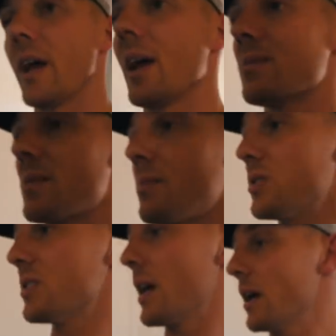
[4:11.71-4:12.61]
camps. I'm gonna
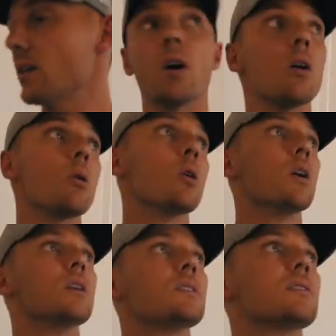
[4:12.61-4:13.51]
just say, yo,
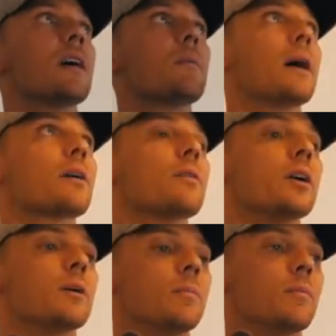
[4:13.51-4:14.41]
stay at my
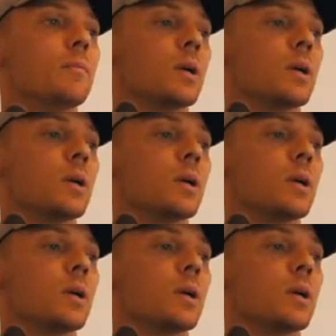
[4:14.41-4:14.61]
crib.